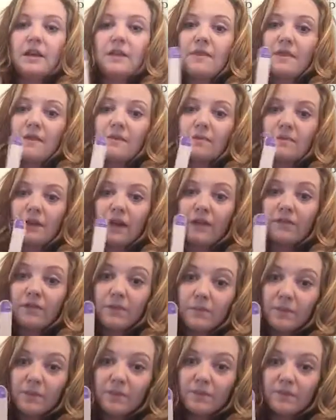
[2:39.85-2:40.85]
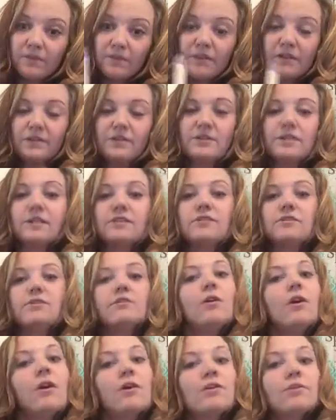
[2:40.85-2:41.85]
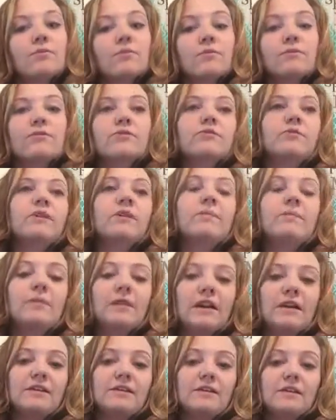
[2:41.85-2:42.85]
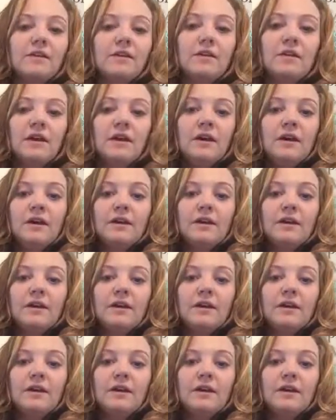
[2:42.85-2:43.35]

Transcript: And they would have the purple fiddlesticks. So all the rules would apply still,